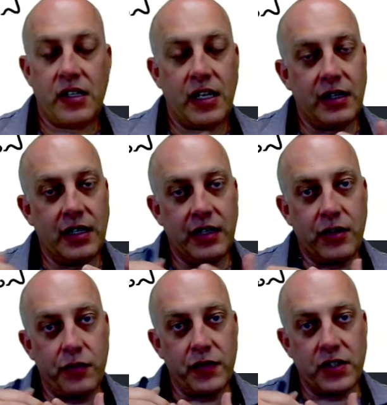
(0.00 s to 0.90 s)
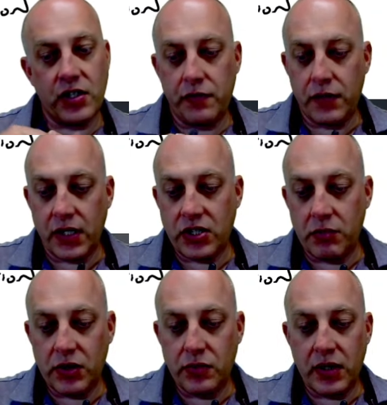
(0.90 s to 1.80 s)
and the coefficient of friction
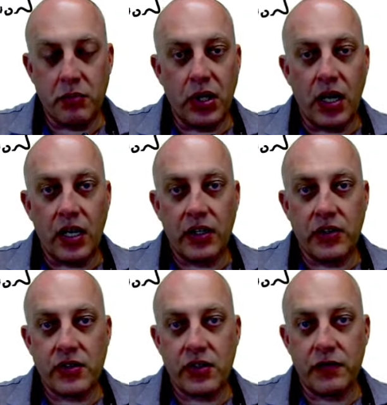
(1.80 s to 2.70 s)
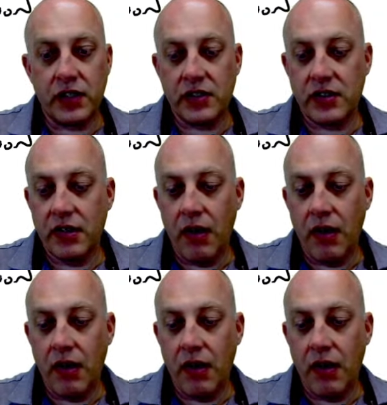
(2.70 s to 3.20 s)
between the block and the surface.